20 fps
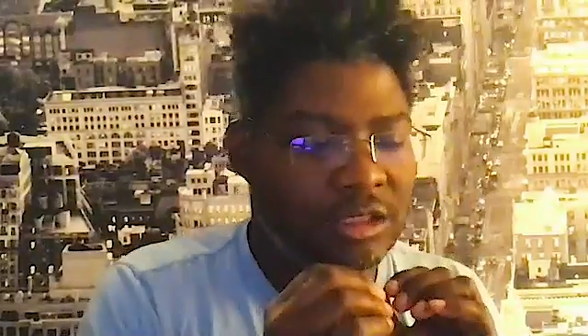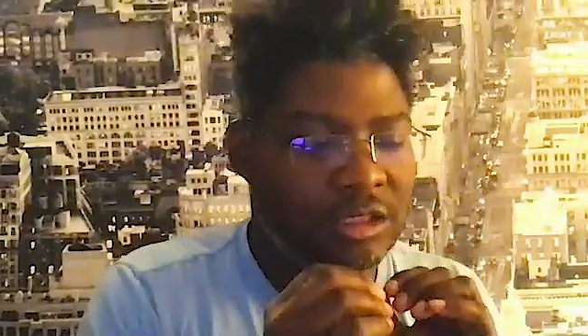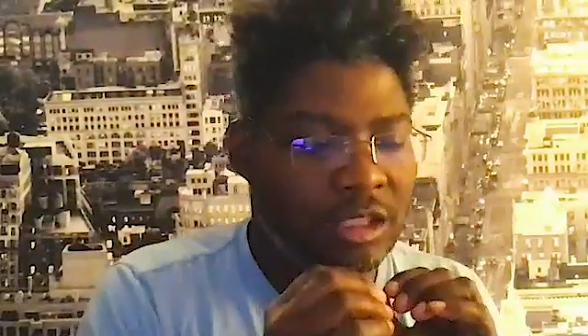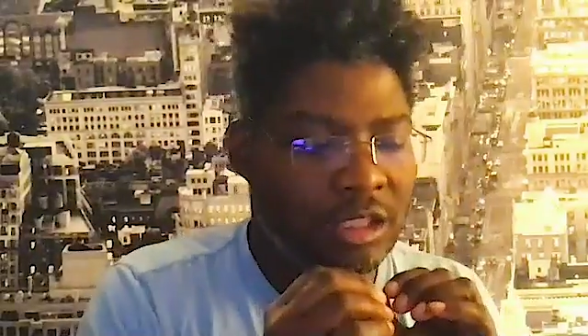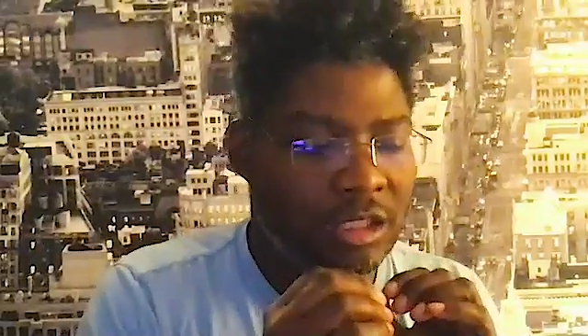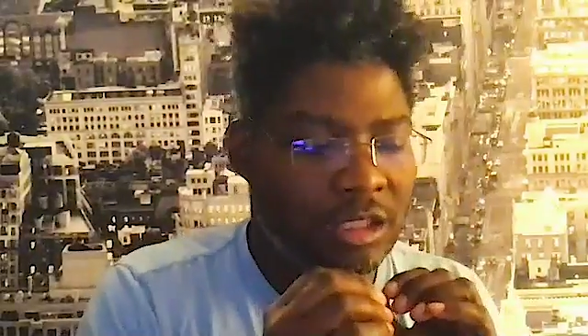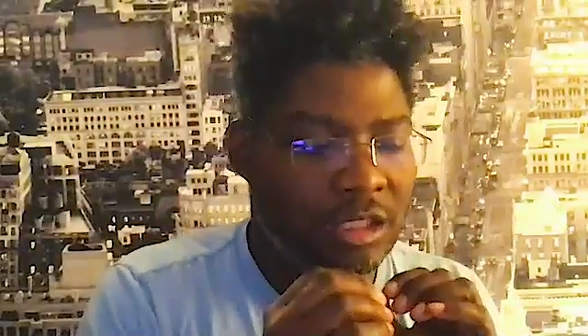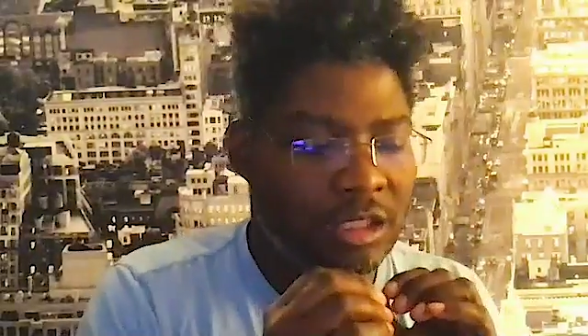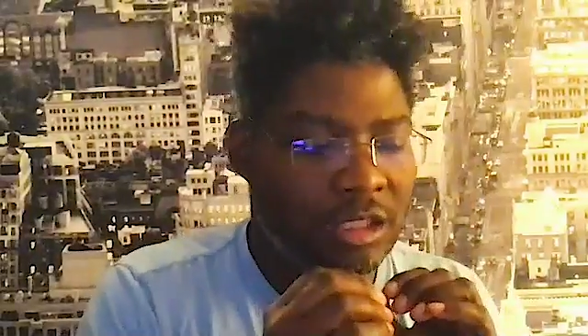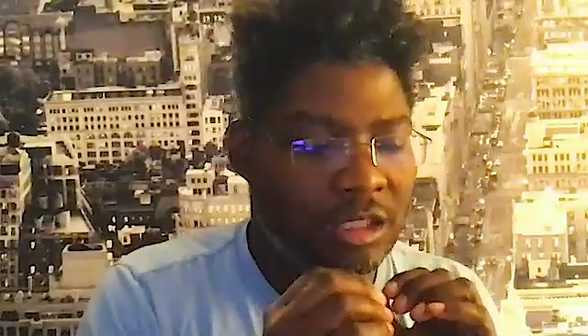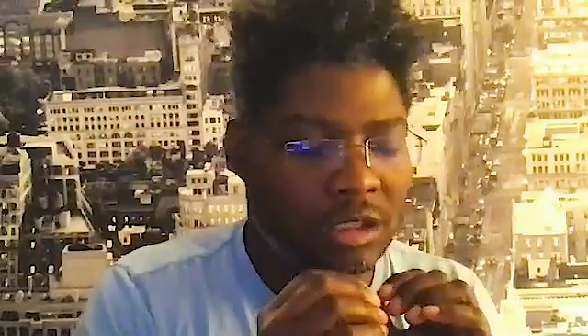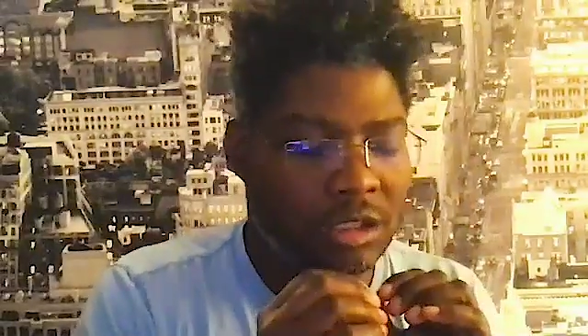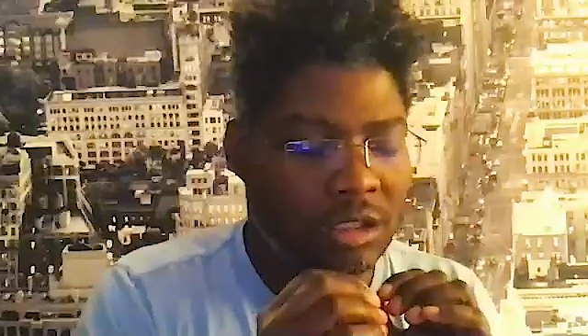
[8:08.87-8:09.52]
the